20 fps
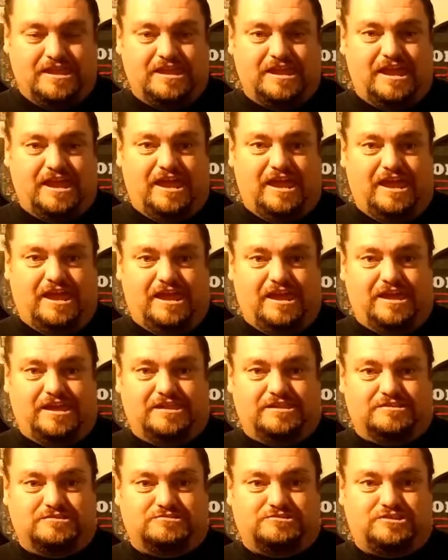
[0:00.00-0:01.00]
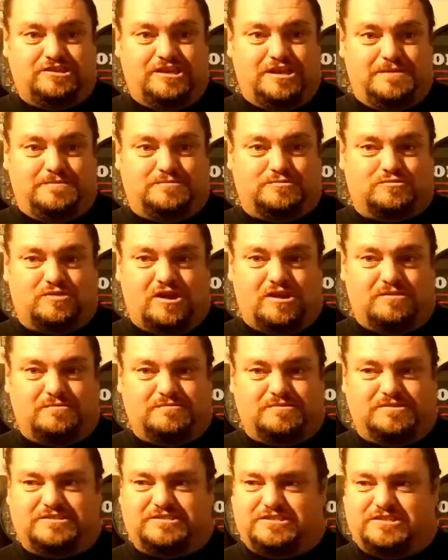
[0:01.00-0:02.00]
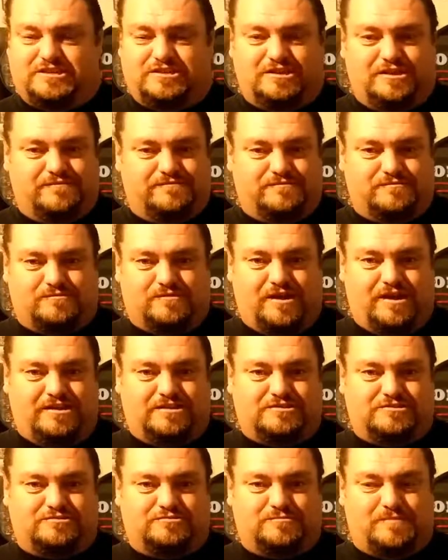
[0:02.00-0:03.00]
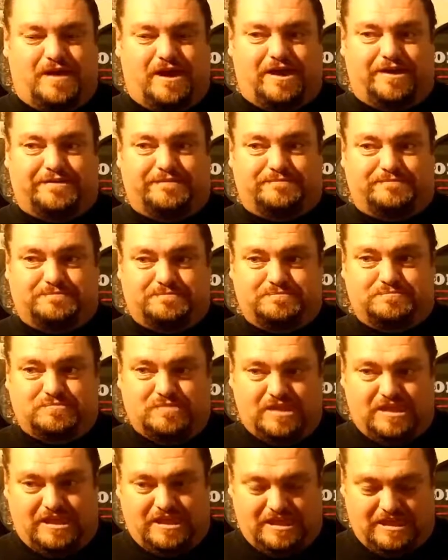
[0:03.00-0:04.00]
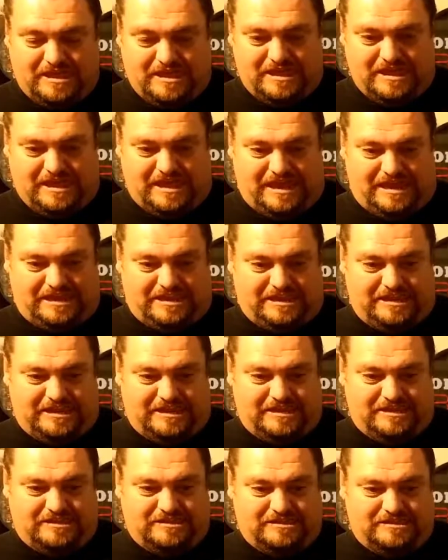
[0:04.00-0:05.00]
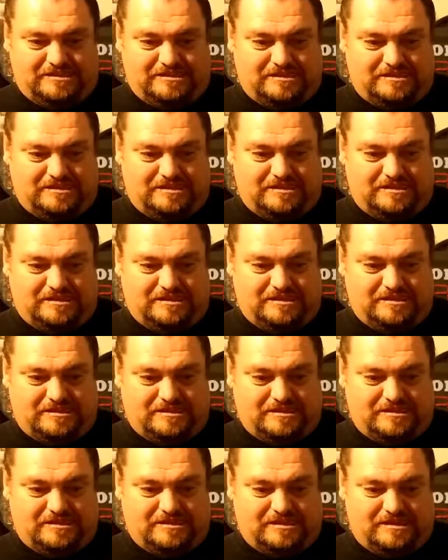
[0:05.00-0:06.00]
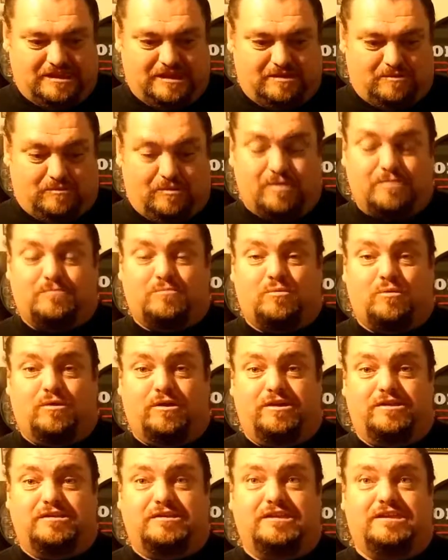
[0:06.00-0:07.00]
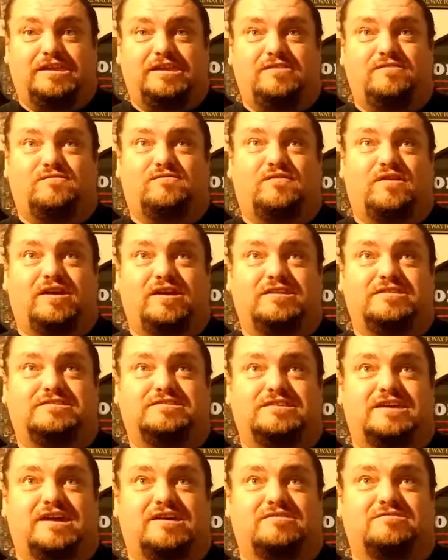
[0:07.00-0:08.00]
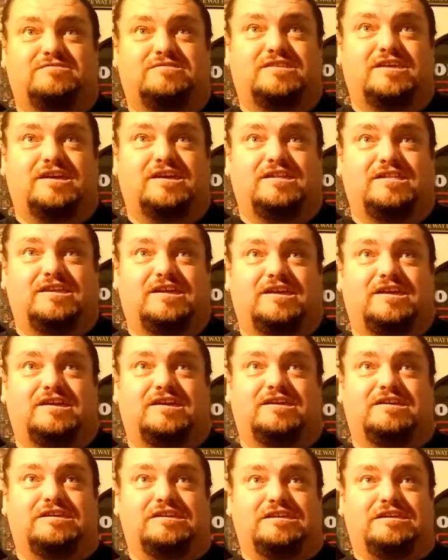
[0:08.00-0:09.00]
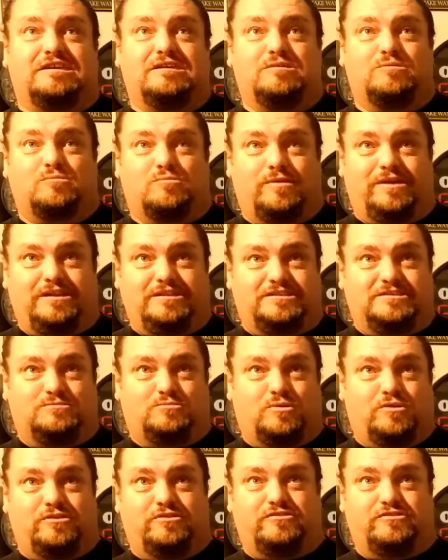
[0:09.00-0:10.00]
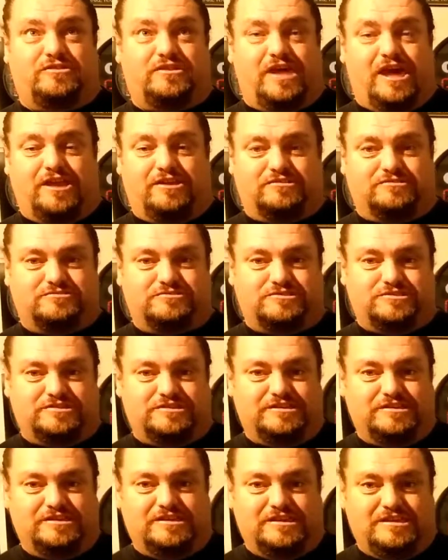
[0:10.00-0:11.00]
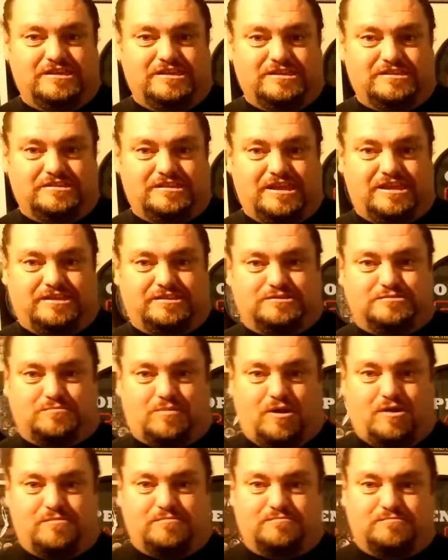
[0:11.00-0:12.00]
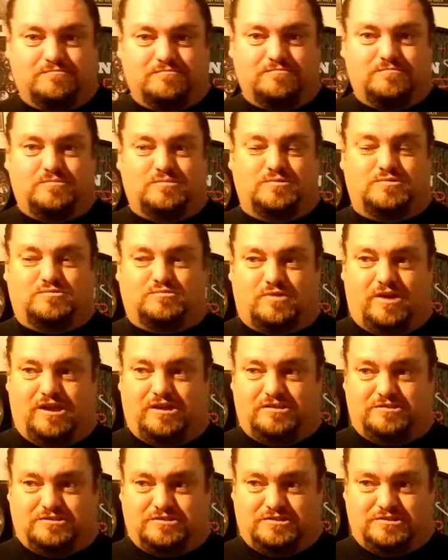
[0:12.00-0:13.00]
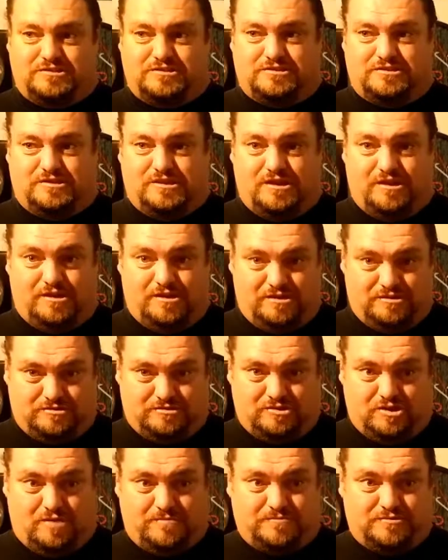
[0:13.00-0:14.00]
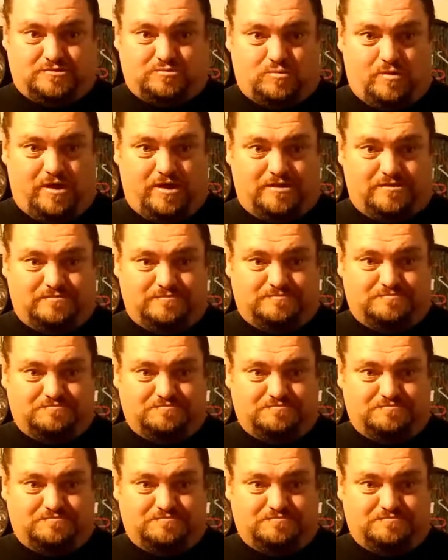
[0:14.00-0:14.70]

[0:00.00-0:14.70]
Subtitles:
and she keeps writing and still never writes her back. And then at one point he finds out that reads one of the letters that his mom was writing to Thomas Wayne,